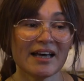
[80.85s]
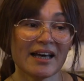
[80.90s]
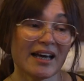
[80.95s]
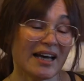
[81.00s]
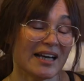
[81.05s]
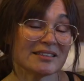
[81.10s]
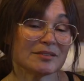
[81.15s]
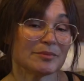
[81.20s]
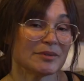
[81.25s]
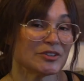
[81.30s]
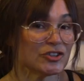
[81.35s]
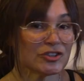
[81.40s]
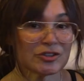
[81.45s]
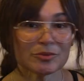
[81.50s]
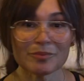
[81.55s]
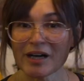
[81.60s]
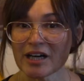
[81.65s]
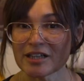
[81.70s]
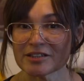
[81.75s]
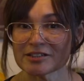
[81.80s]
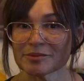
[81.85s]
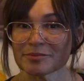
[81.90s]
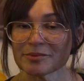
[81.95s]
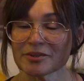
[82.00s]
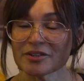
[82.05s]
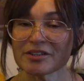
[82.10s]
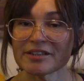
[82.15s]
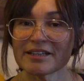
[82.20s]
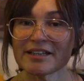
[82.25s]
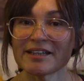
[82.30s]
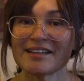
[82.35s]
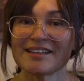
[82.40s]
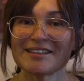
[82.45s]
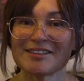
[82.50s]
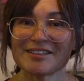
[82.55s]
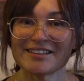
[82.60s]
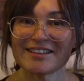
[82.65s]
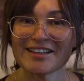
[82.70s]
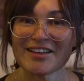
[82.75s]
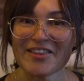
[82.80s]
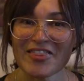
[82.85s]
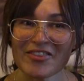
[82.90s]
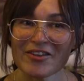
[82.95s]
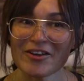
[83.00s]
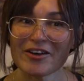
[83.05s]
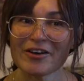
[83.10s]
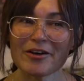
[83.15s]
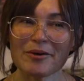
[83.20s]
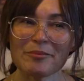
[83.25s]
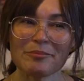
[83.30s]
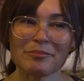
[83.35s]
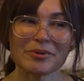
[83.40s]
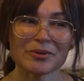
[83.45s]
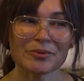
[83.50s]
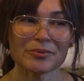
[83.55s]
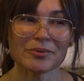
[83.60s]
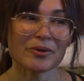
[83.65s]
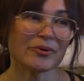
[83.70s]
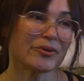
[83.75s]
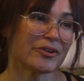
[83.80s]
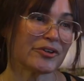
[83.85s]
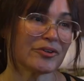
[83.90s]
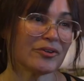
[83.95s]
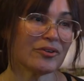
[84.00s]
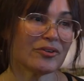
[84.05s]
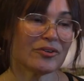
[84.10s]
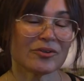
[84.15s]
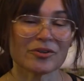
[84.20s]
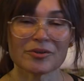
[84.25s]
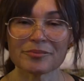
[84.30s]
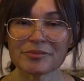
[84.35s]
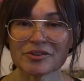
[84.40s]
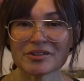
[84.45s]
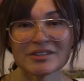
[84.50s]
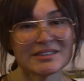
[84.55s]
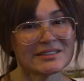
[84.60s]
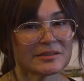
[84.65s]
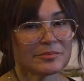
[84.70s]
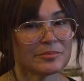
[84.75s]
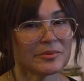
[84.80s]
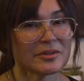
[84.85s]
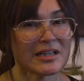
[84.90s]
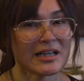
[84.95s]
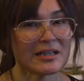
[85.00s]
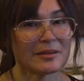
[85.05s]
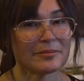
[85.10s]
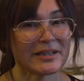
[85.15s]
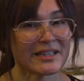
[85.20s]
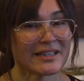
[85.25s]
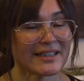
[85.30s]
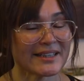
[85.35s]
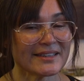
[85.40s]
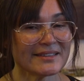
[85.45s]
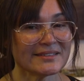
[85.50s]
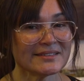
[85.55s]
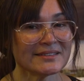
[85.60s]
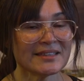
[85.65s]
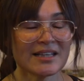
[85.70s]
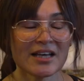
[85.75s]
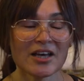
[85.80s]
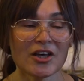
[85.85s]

as much as possible in the parochial or municipal albergues,